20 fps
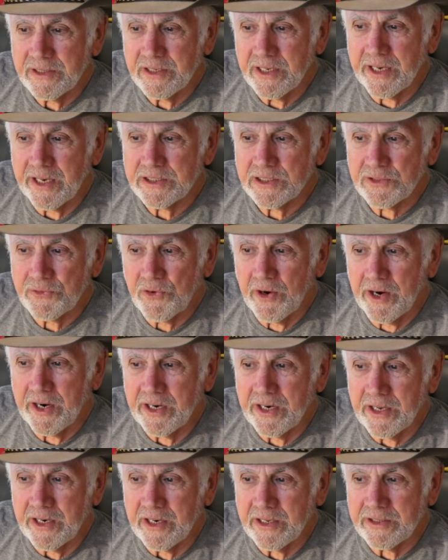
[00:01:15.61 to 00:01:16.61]
last
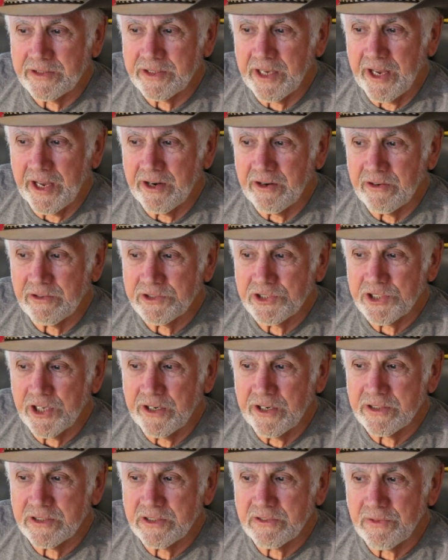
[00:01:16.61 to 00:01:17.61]
Friday and indicted on
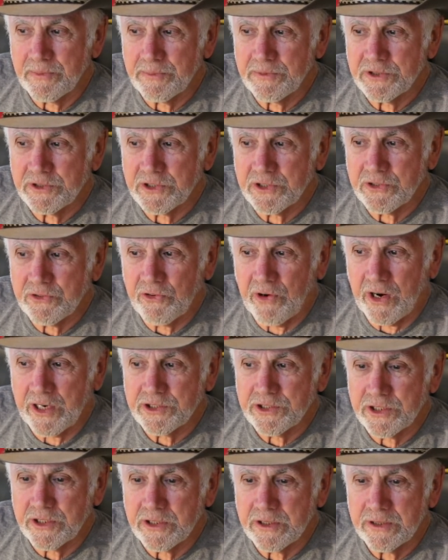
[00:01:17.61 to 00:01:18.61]
charges of
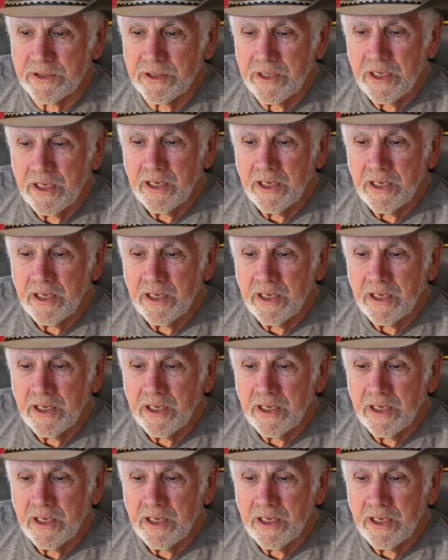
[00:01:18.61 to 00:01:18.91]
obstruction,